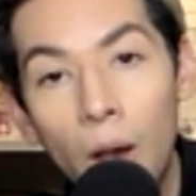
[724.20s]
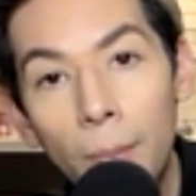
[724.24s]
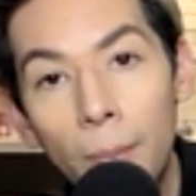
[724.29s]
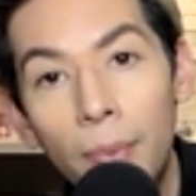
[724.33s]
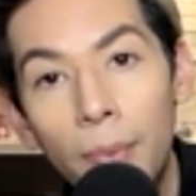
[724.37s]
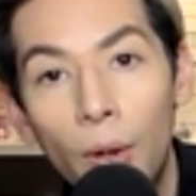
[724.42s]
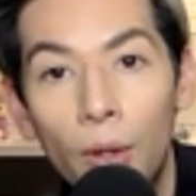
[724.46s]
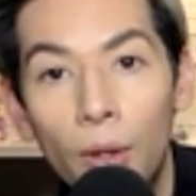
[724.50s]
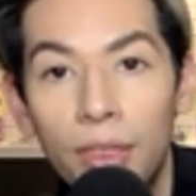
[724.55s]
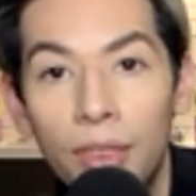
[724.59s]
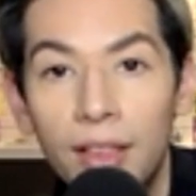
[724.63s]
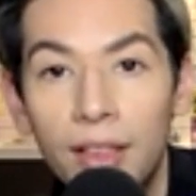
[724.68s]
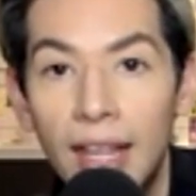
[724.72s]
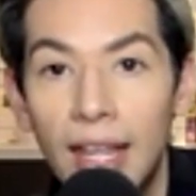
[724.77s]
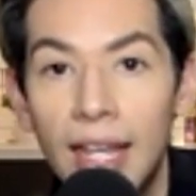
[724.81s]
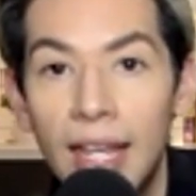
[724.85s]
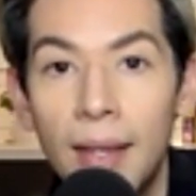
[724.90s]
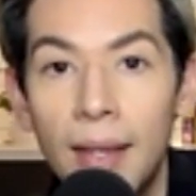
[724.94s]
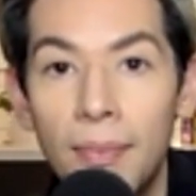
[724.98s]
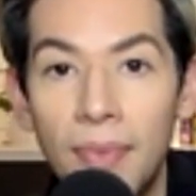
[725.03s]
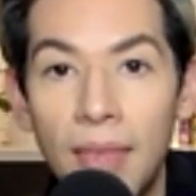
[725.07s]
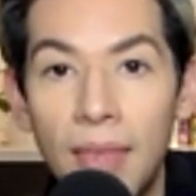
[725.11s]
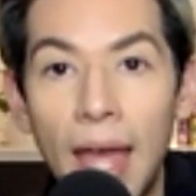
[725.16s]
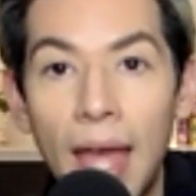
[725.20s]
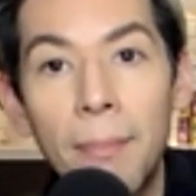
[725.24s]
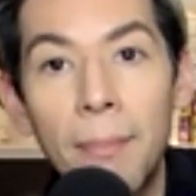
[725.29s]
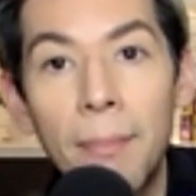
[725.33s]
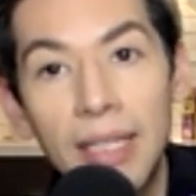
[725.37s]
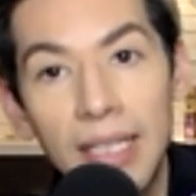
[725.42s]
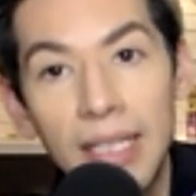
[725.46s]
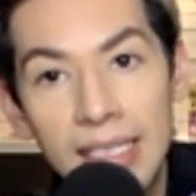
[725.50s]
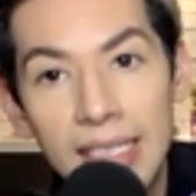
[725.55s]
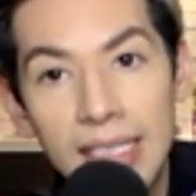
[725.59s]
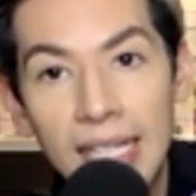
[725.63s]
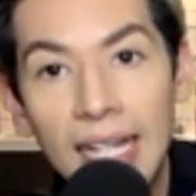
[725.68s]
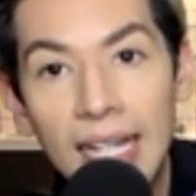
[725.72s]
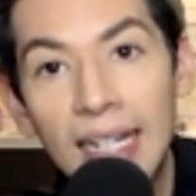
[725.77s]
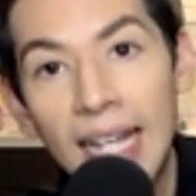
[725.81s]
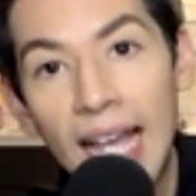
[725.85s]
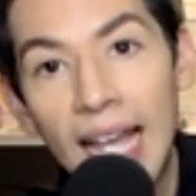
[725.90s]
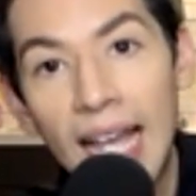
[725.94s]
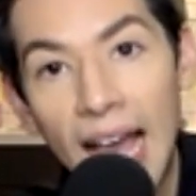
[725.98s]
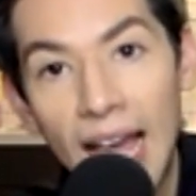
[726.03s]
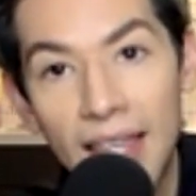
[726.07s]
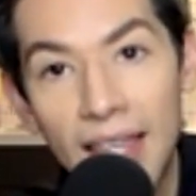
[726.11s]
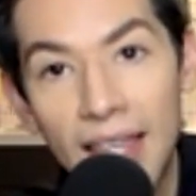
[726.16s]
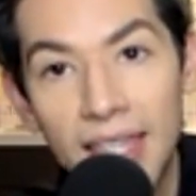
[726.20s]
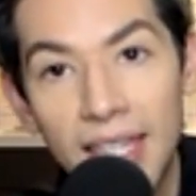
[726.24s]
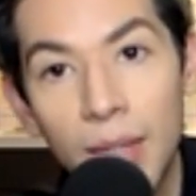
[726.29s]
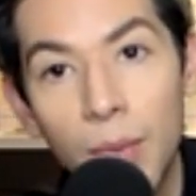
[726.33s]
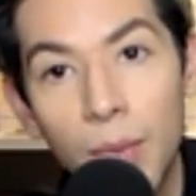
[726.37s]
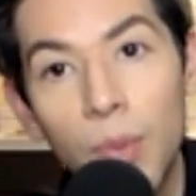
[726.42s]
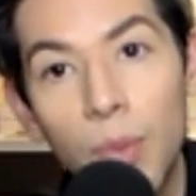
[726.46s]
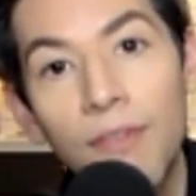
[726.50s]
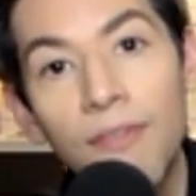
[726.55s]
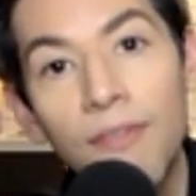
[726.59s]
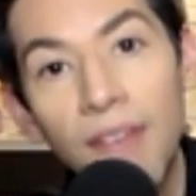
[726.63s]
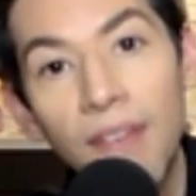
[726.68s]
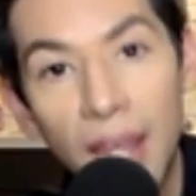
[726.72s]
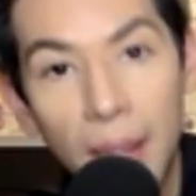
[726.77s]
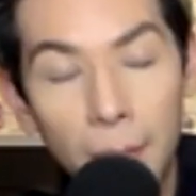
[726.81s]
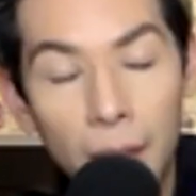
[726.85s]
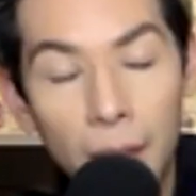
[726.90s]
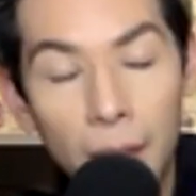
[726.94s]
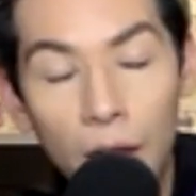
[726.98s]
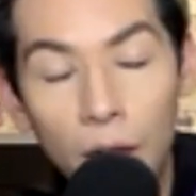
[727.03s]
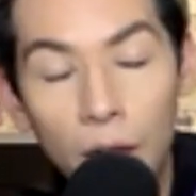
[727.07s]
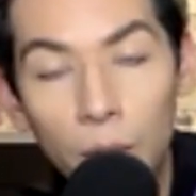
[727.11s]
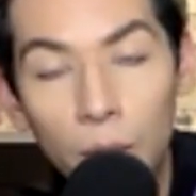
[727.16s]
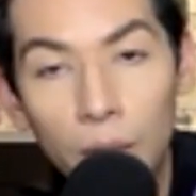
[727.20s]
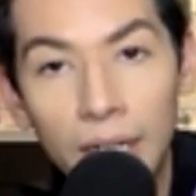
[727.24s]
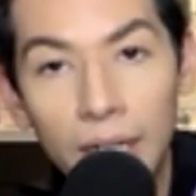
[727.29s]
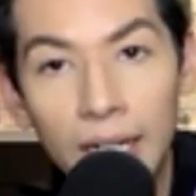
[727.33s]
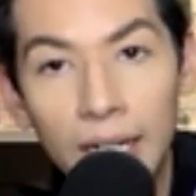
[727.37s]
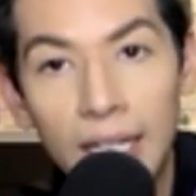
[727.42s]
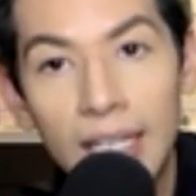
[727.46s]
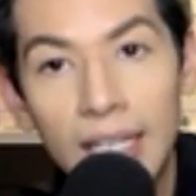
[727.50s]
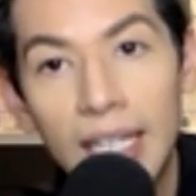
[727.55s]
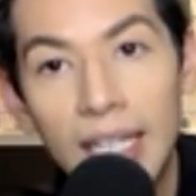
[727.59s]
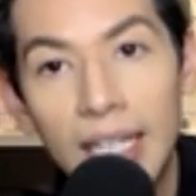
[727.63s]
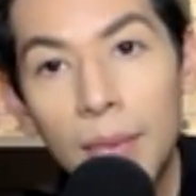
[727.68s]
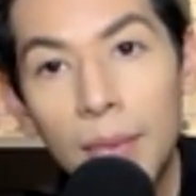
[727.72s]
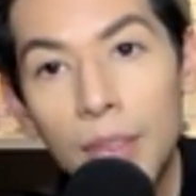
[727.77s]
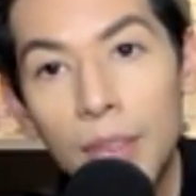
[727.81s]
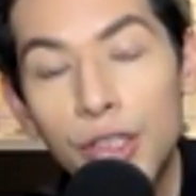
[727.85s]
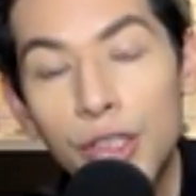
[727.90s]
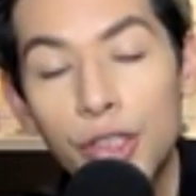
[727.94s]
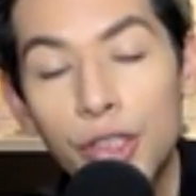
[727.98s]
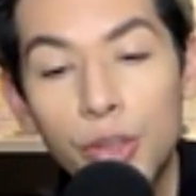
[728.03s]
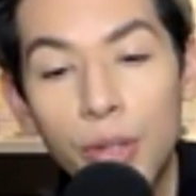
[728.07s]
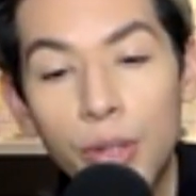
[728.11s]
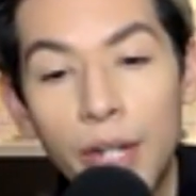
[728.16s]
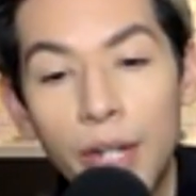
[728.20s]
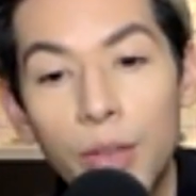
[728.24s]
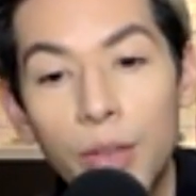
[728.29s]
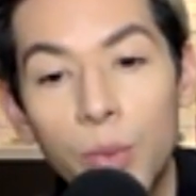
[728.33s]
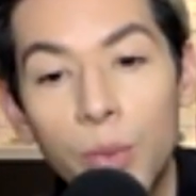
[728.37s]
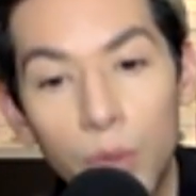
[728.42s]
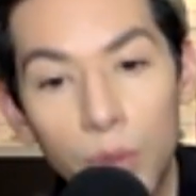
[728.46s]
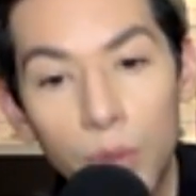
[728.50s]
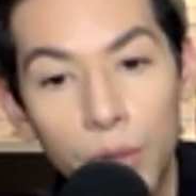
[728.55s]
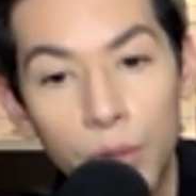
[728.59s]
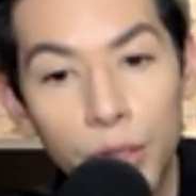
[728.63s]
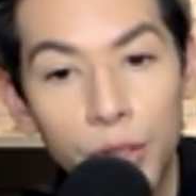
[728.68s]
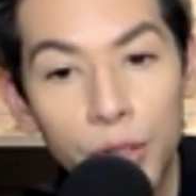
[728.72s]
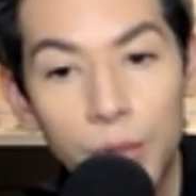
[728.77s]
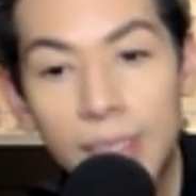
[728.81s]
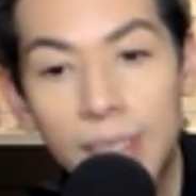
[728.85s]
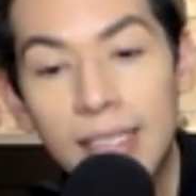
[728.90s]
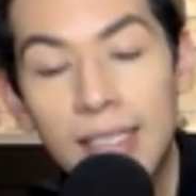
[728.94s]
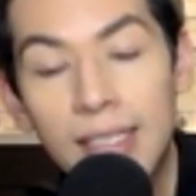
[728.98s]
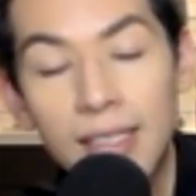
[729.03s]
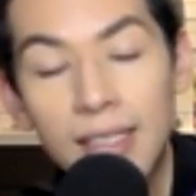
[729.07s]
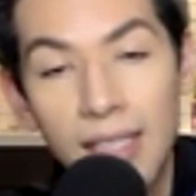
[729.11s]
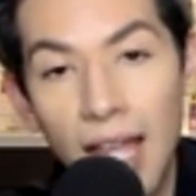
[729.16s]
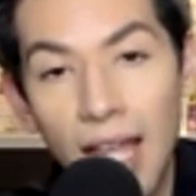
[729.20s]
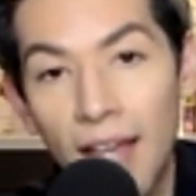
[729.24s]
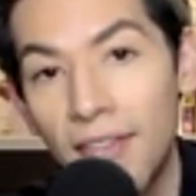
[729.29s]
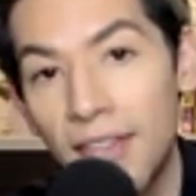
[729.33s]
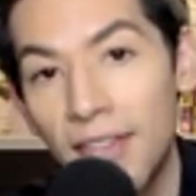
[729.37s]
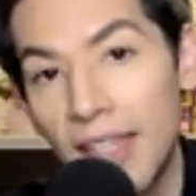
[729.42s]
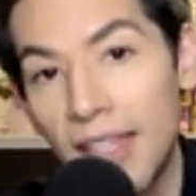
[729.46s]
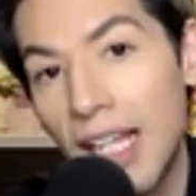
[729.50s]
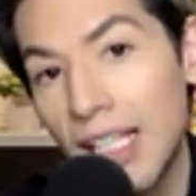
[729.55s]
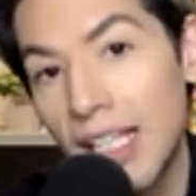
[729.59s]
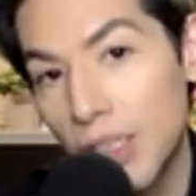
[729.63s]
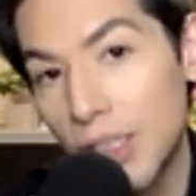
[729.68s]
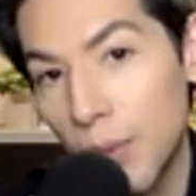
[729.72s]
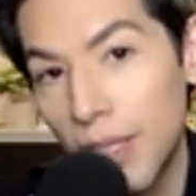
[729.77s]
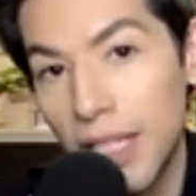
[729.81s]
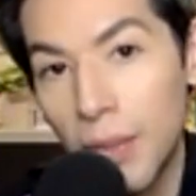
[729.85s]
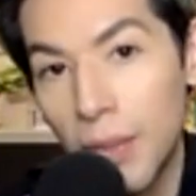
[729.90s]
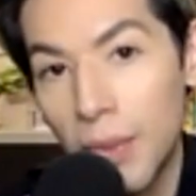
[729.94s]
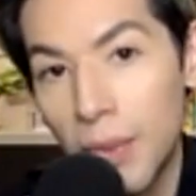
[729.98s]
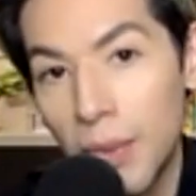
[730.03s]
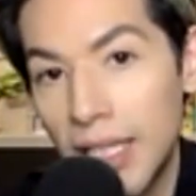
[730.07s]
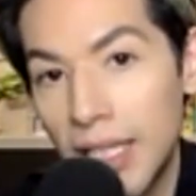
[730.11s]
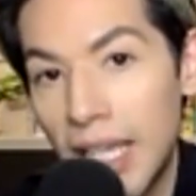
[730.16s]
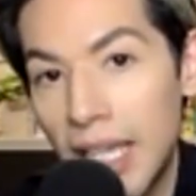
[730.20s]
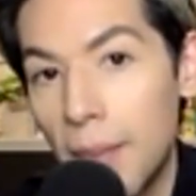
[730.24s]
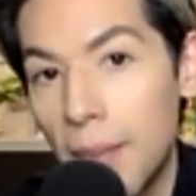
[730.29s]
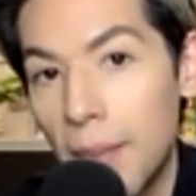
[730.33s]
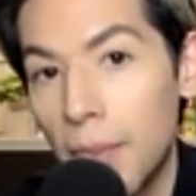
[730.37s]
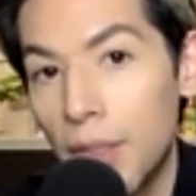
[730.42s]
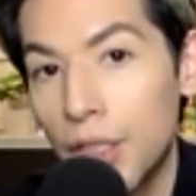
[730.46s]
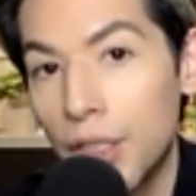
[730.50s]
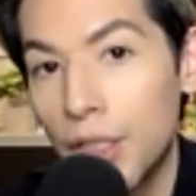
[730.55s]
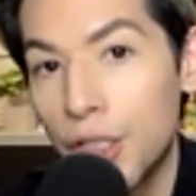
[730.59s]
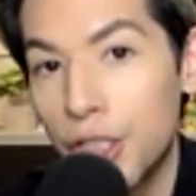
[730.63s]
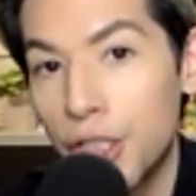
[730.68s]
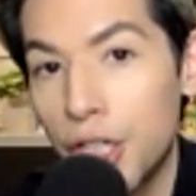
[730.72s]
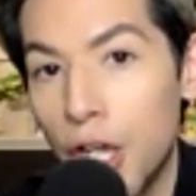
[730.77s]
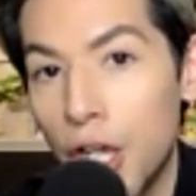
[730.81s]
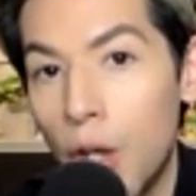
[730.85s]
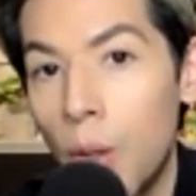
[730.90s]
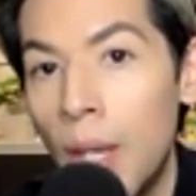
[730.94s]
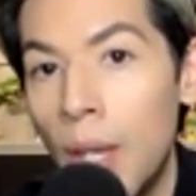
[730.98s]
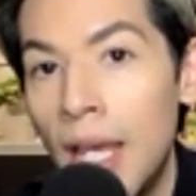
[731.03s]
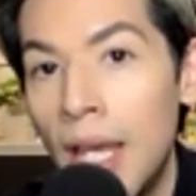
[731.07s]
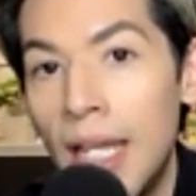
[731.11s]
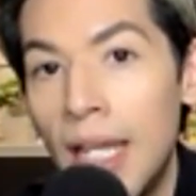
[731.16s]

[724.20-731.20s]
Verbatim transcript: both claim that Melissa and Kathy were fame hungry and they were just trying to ruin Teresa's life. And that's why they really came on the show.